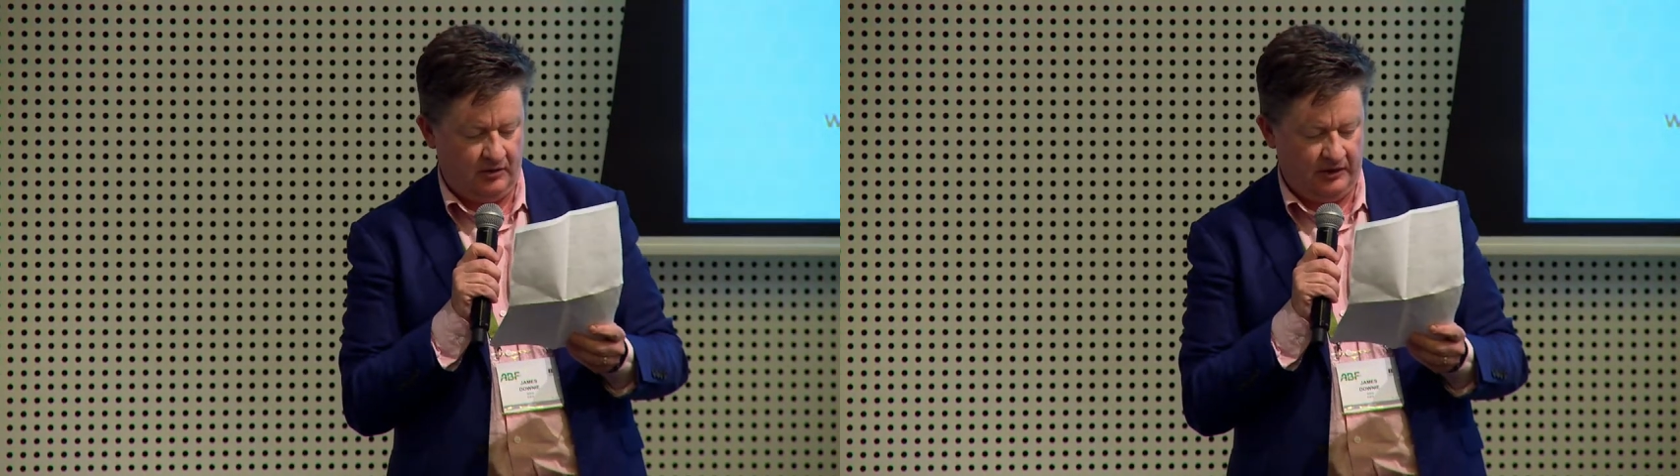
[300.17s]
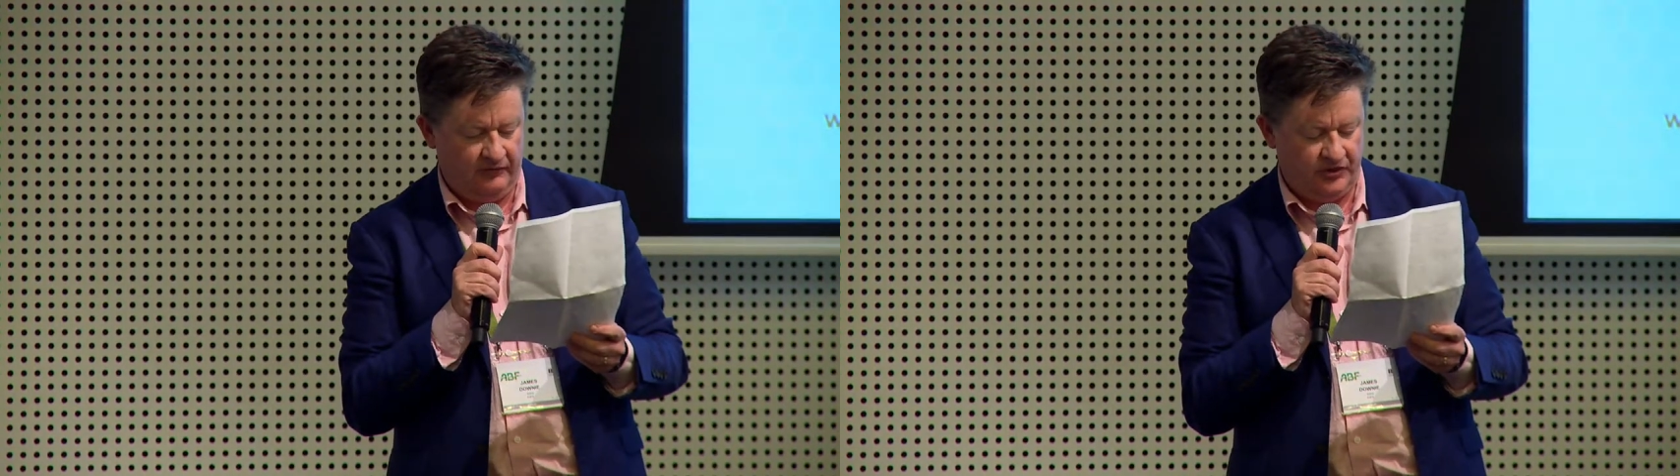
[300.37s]

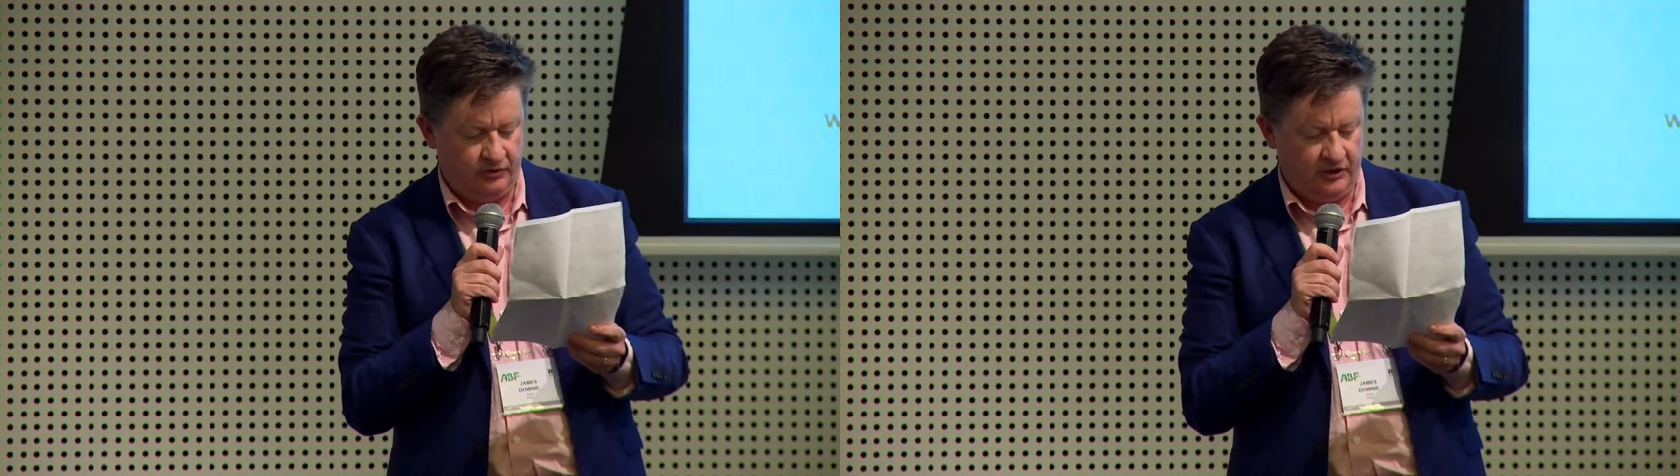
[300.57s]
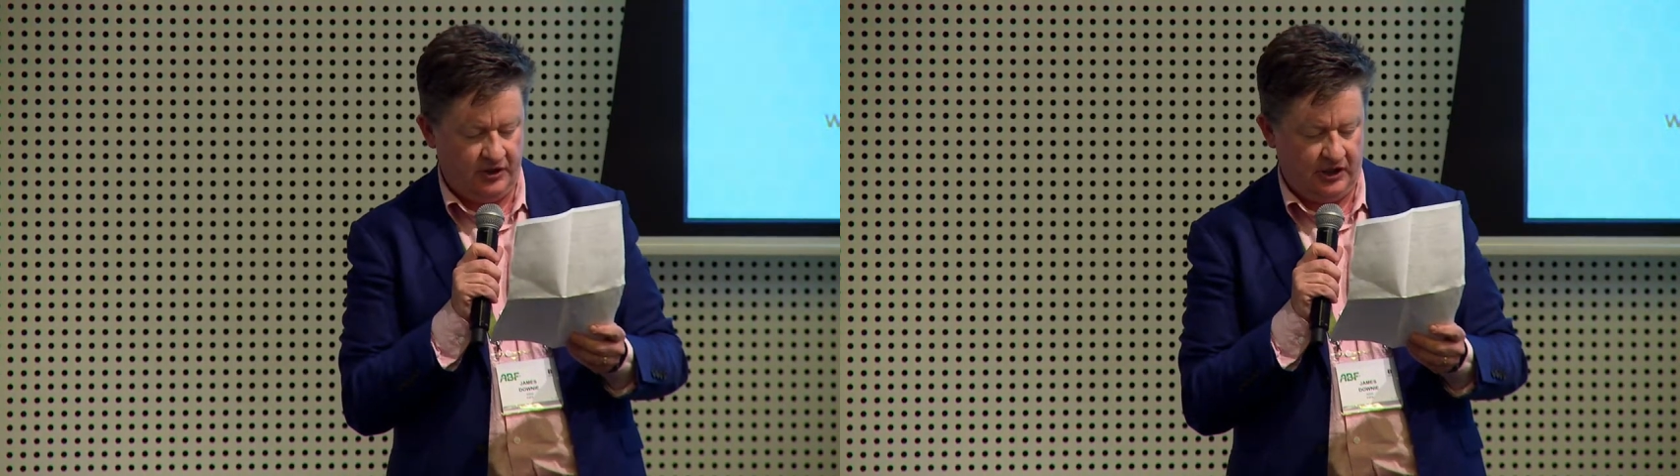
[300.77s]
give us
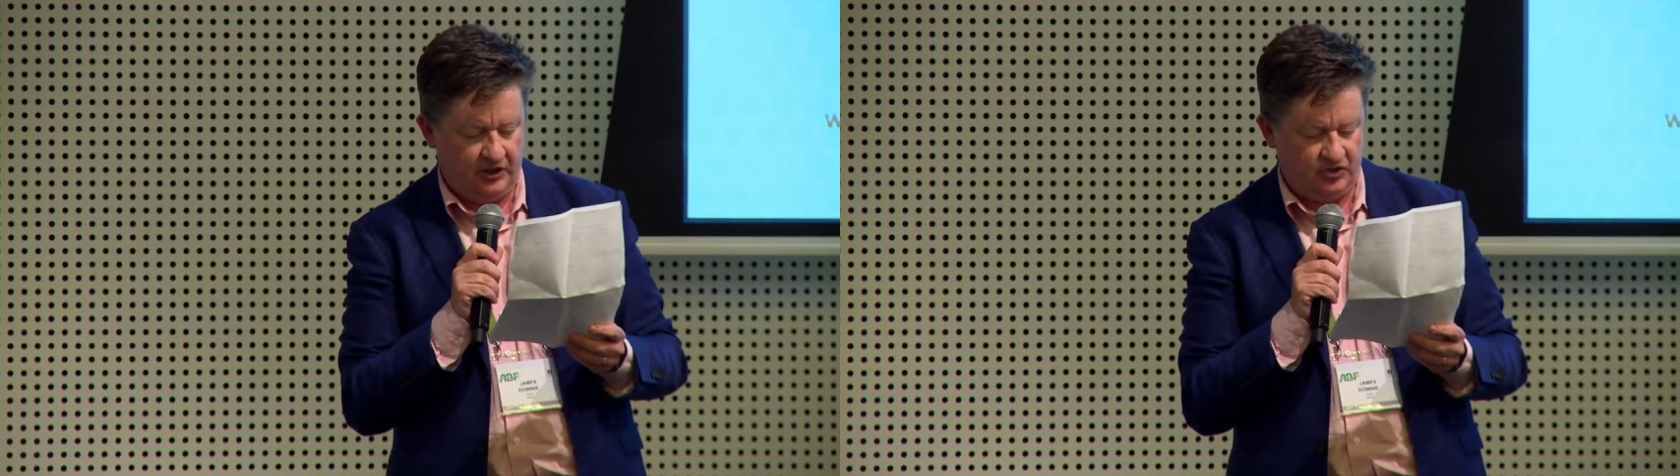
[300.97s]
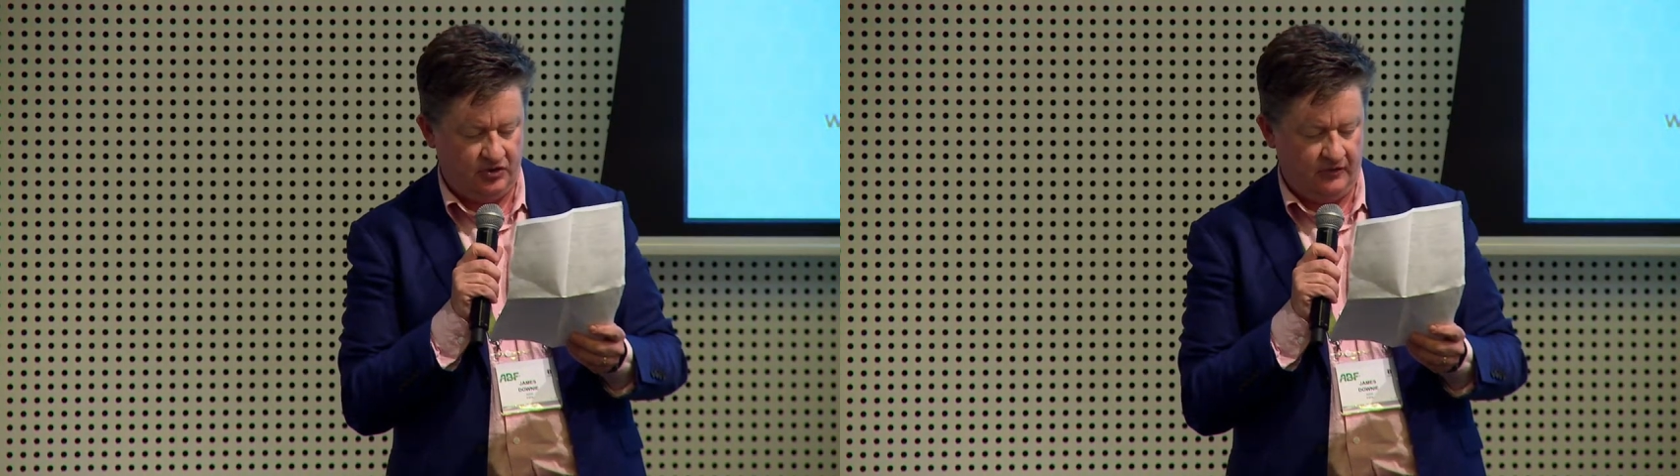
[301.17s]
your
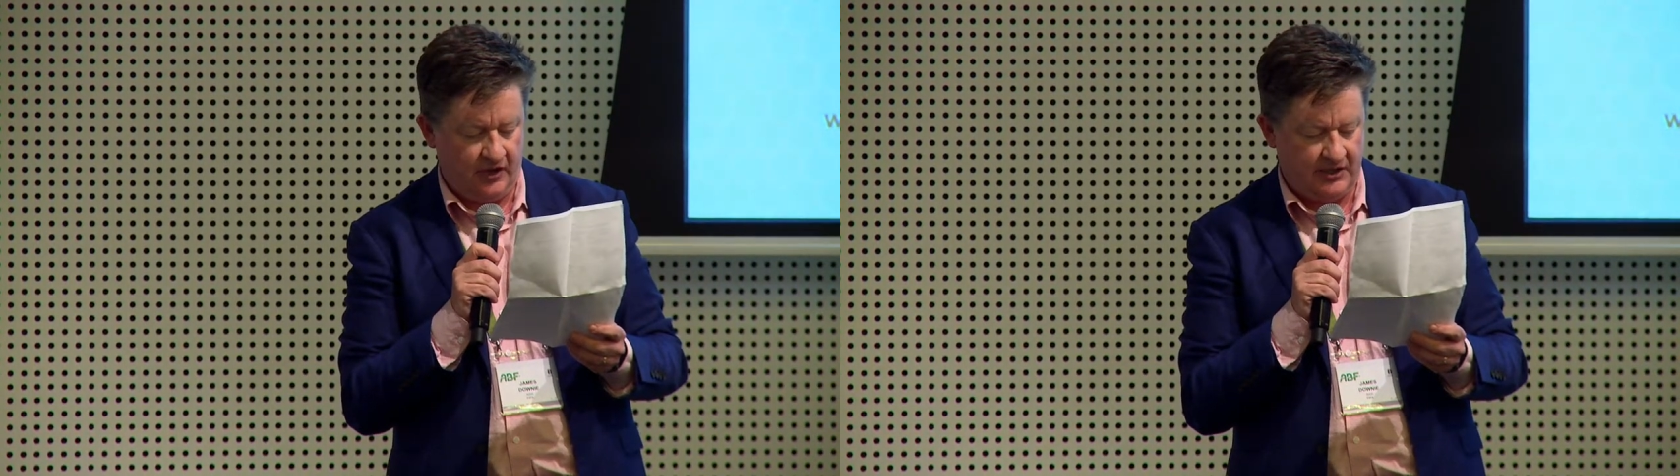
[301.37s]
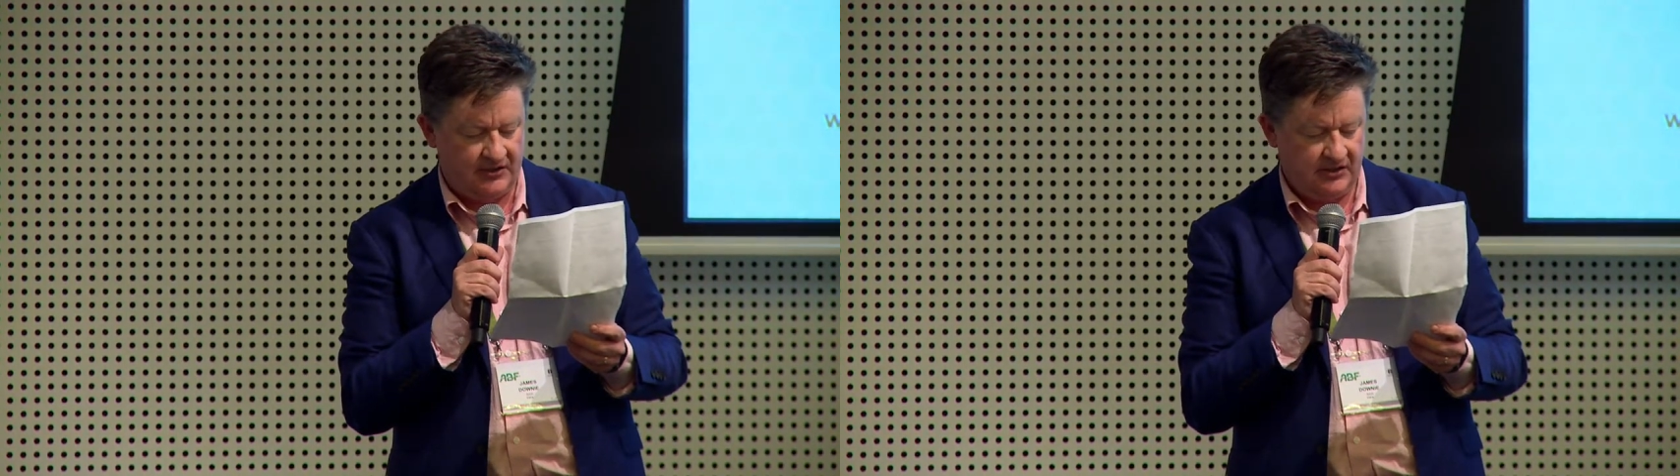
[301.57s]
indication on
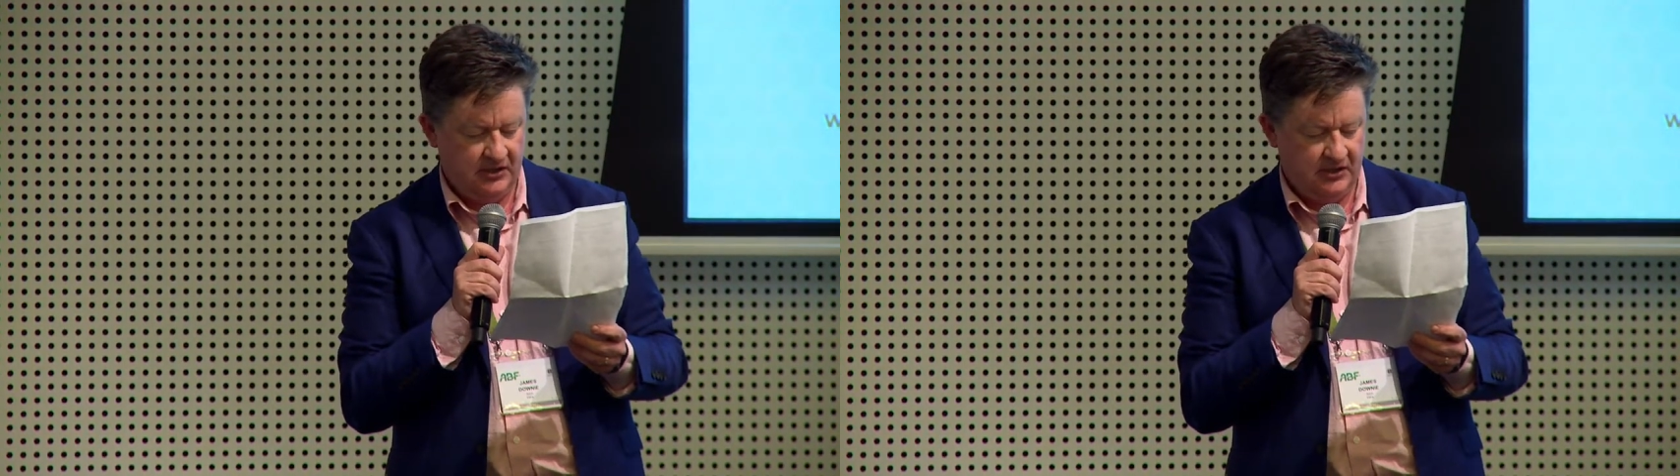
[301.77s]
that.